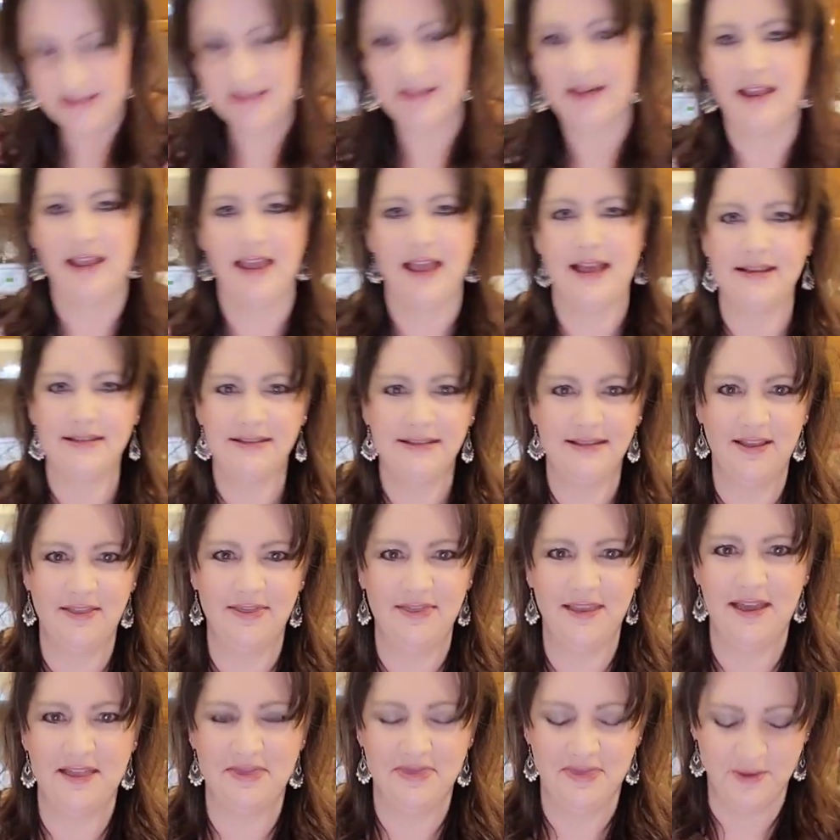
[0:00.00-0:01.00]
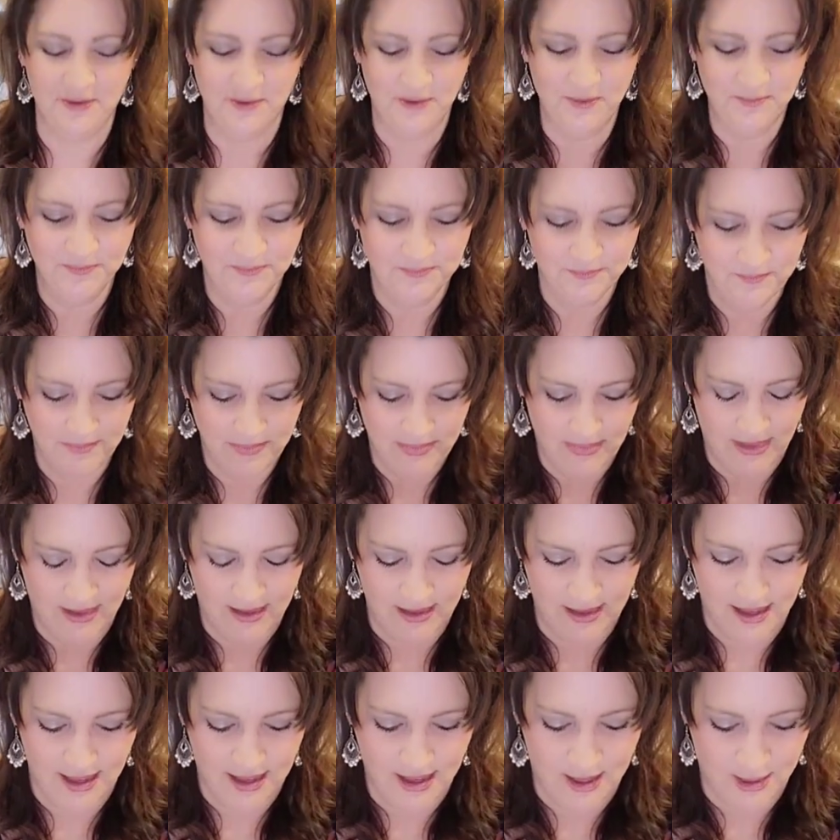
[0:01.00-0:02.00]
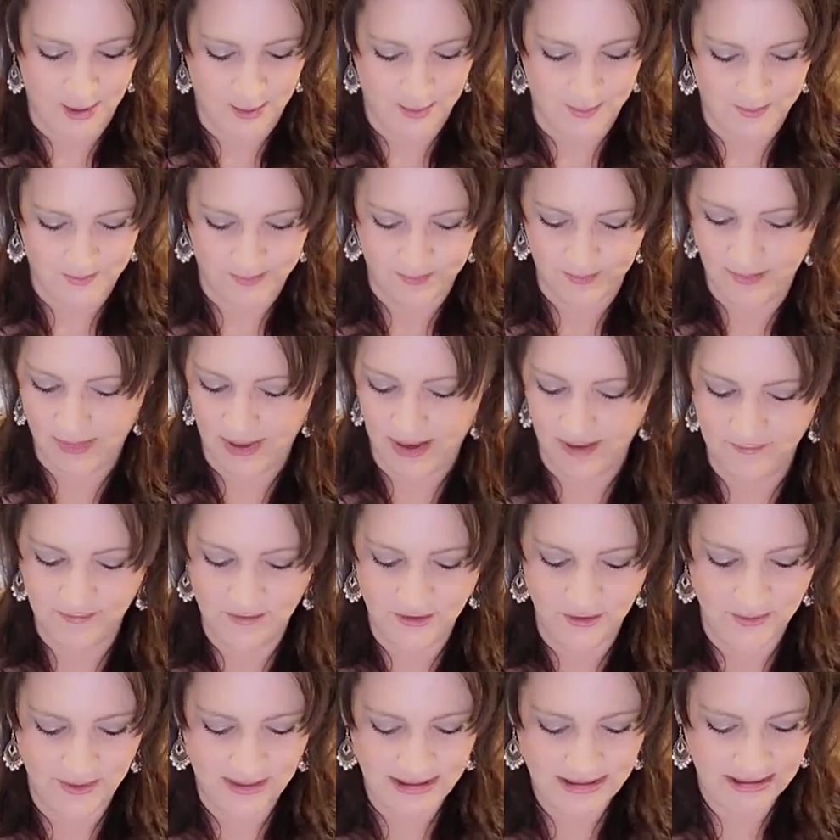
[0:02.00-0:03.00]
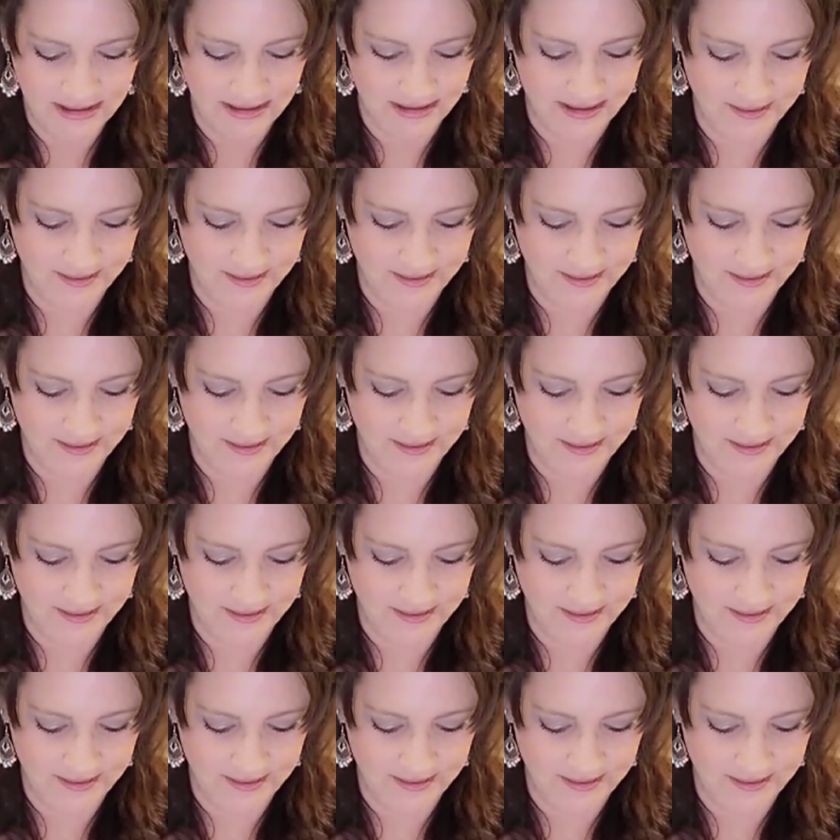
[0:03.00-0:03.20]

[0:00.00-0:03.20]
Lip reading: guess on that though. I have no idea